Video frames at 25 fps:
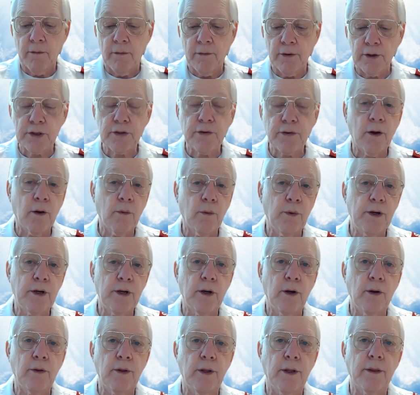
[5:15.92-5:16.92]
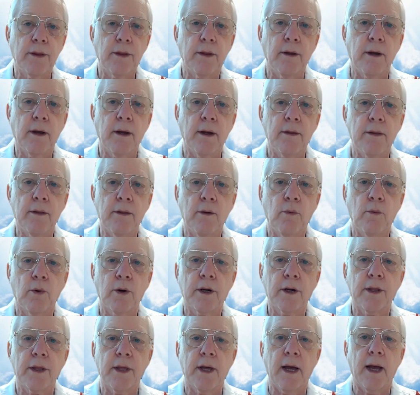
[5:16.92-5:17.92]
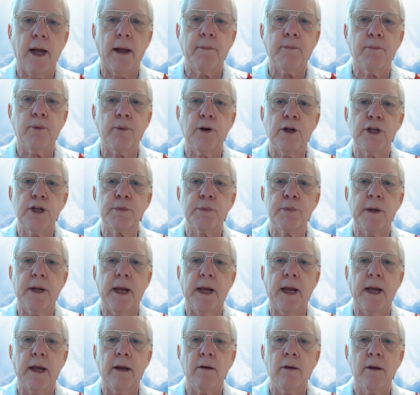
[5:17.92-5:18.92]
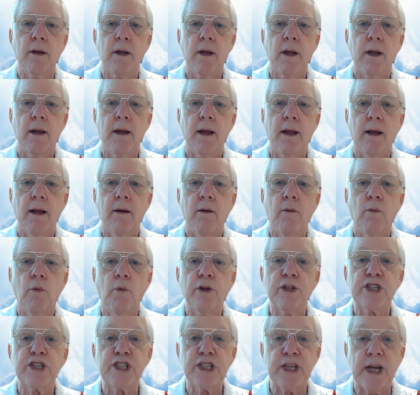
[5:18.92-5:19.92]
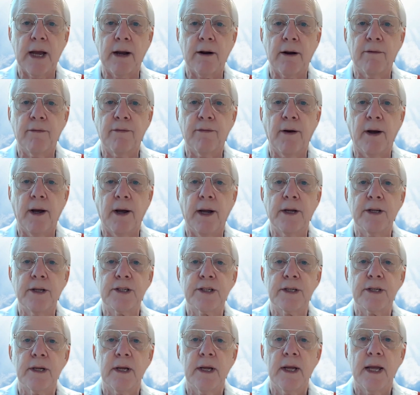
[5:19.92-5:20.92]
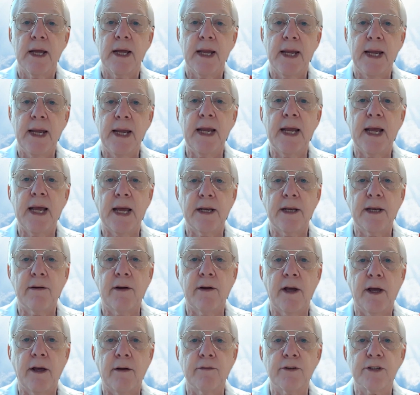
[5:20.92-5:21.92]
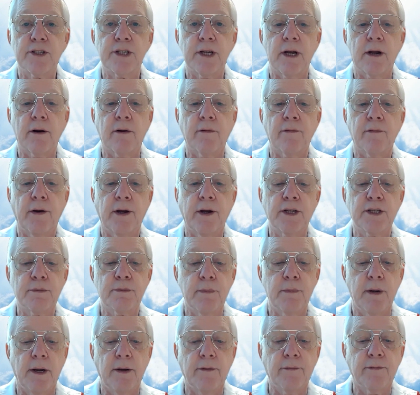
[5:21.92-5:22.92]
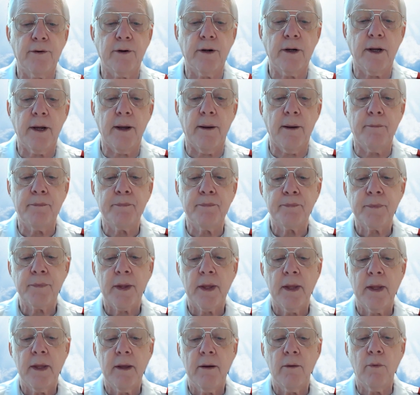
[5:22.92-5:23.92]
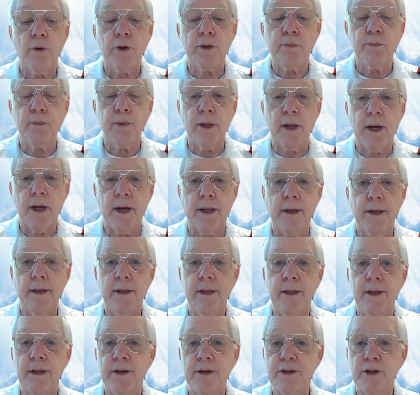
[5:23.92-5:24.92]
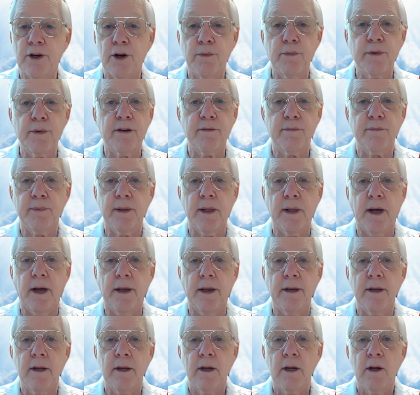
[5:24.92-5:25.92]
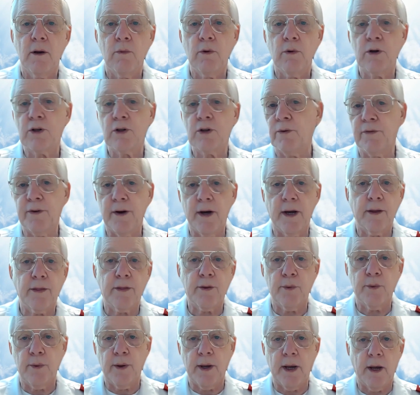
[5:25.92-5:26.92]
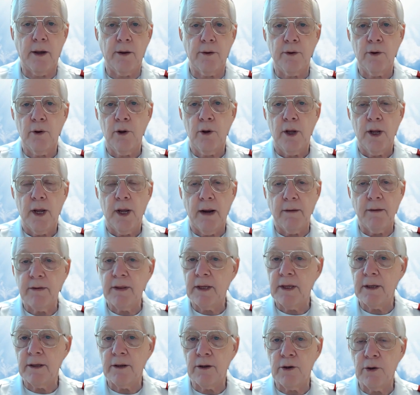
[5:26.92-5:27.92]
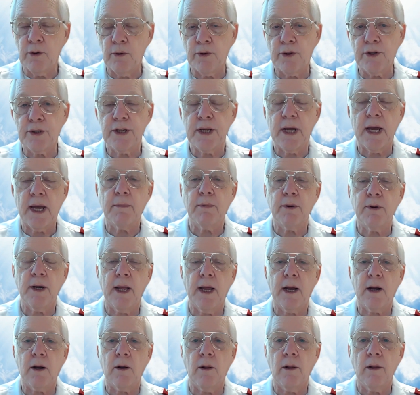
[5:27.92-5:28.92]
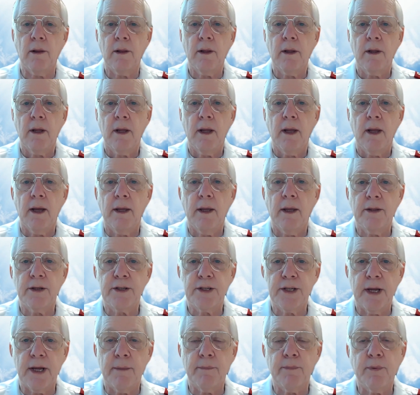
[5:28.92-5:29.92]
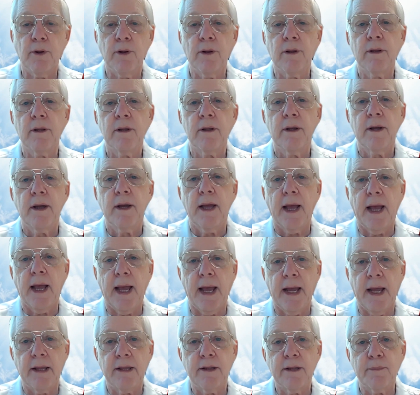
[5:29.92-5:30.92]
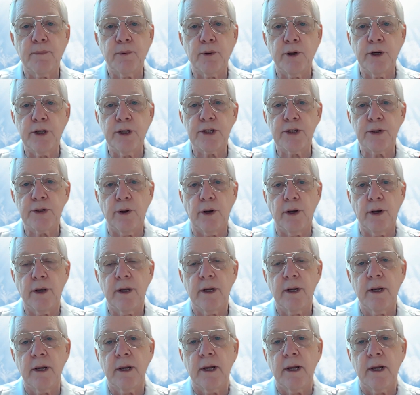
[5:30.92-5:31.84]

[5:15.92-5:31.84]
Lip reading: First of all, we know that the work of the high priest began with sacrifice. He had to have a sacrifice made for him with blood, the atonement of blood, which we find throughout everything to do with the tabernacle and the temple and the priesthood.